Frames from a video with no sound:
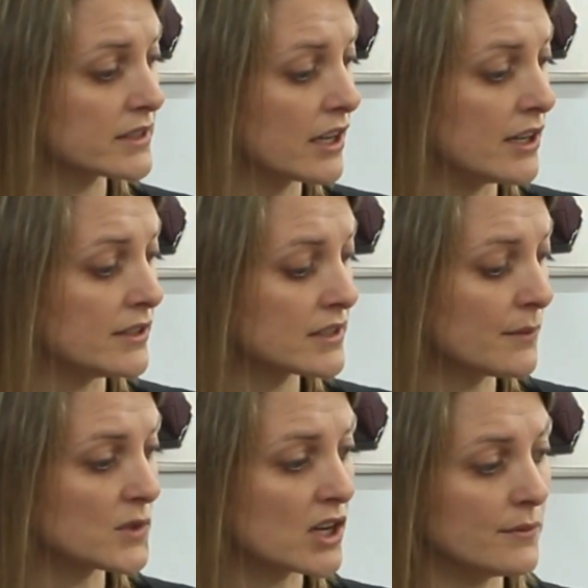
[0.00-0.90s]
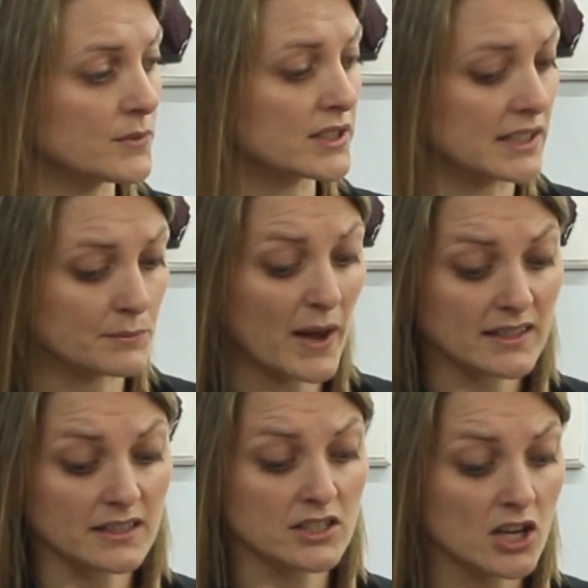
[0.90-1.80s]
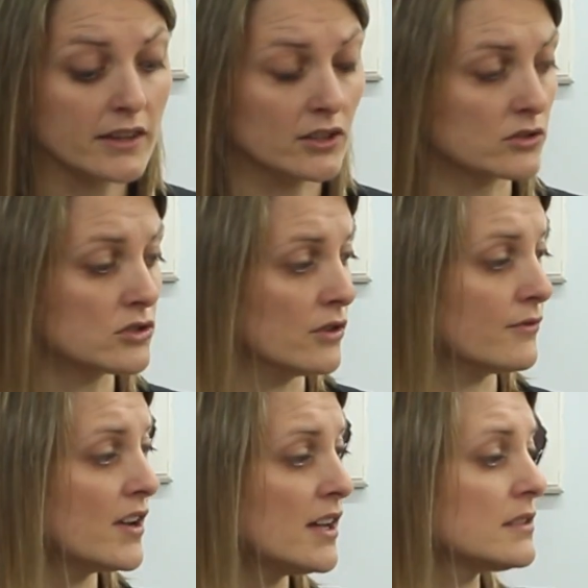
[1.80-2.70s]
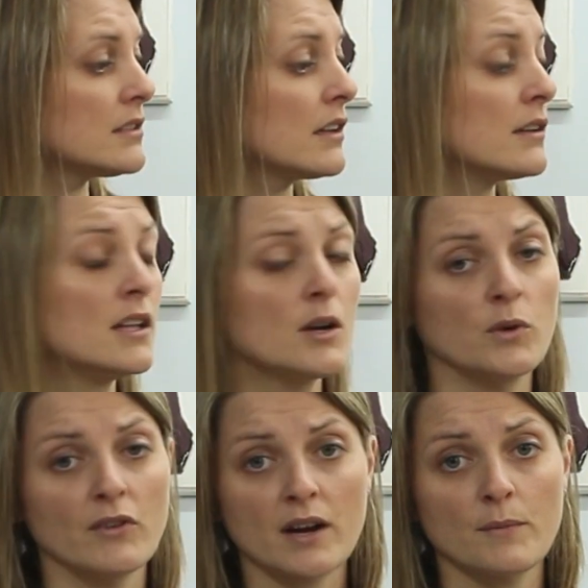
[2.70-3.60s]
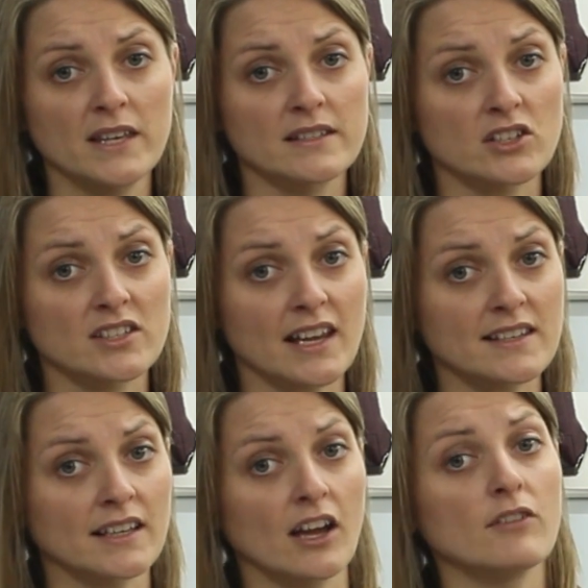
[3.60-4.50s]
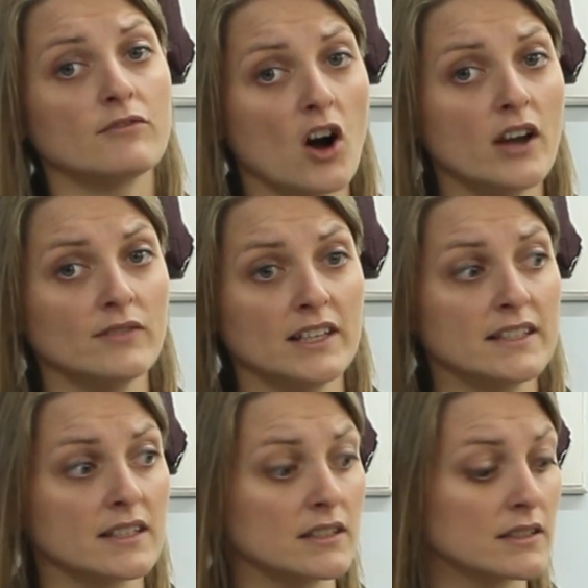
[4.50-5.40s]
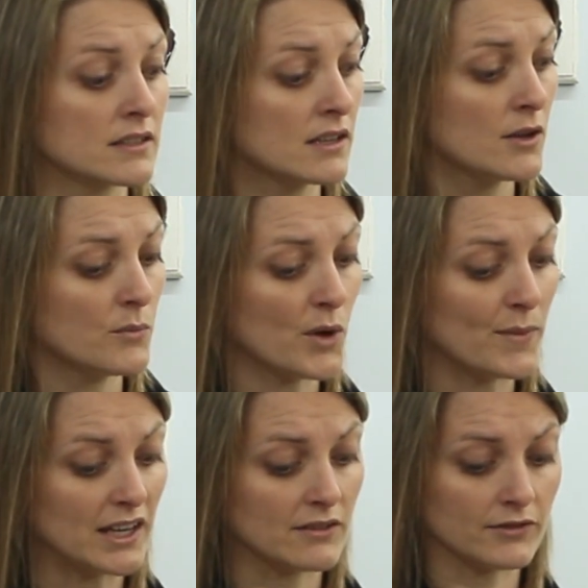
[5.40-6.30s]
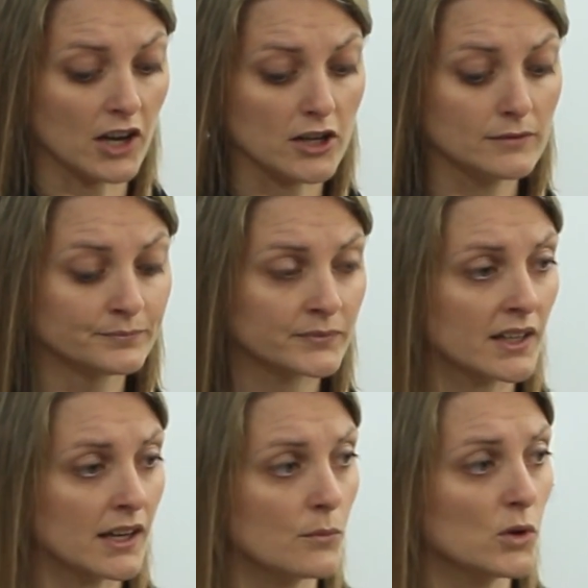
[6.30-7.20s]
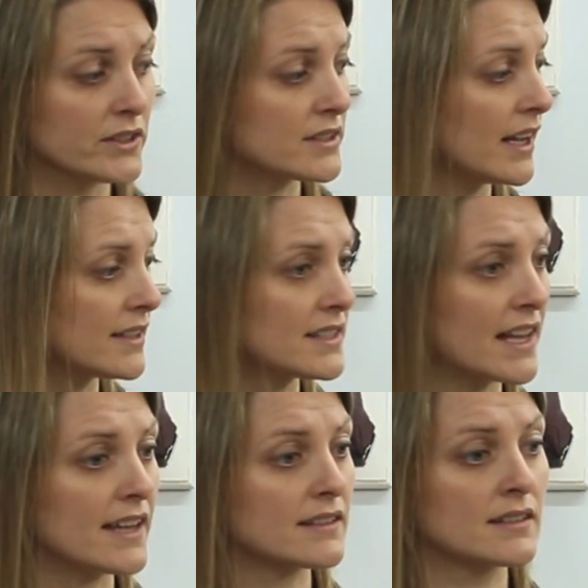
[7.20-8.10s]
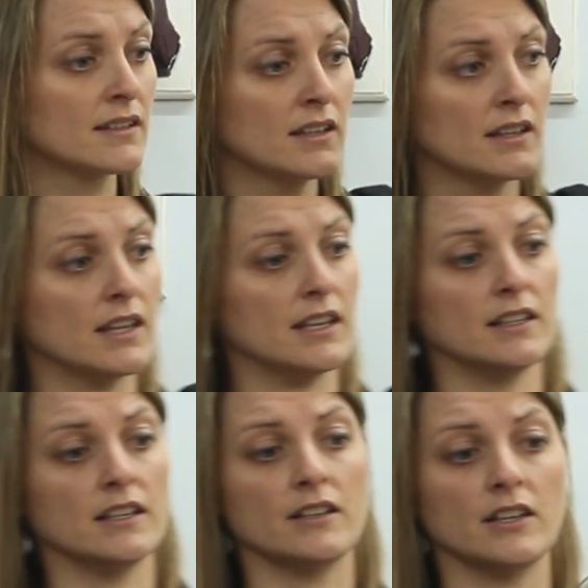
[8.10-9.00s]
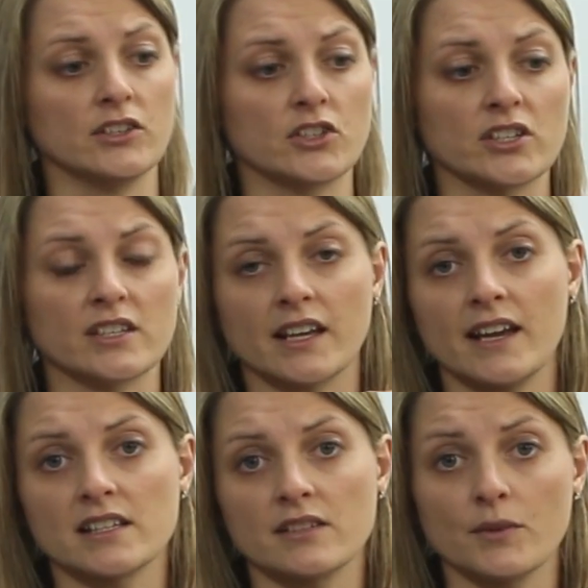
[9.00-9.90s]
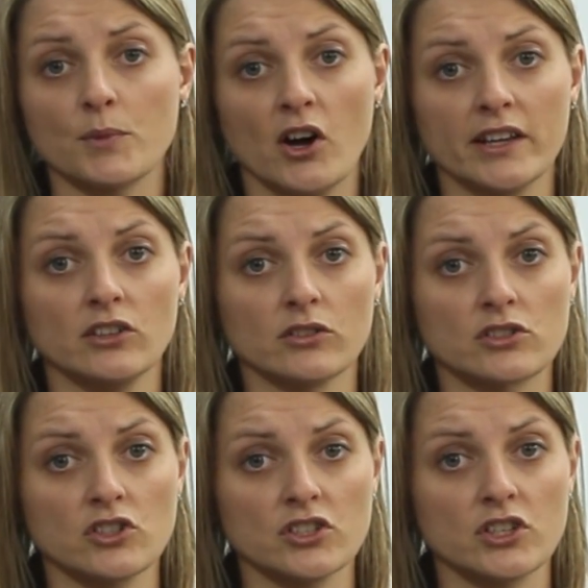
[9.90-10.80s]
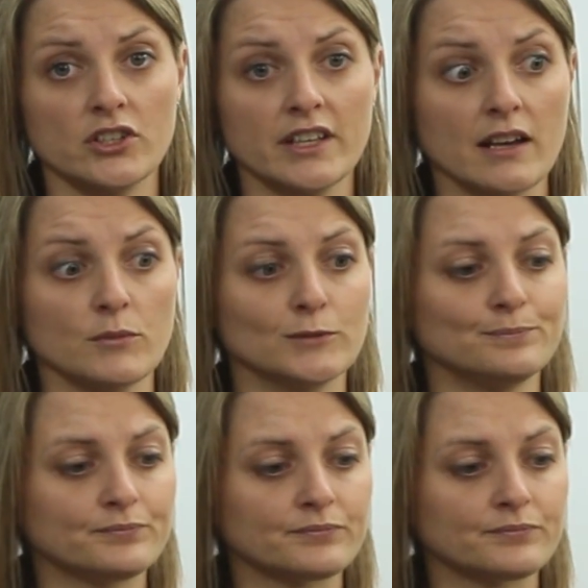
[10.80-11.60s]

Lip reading: So sometimes it's better to turn the oxygen on first. So we recommend just setting it at 5 litres per minute flow. And once that's set, then it's just a case of applying the oxygen to the animal.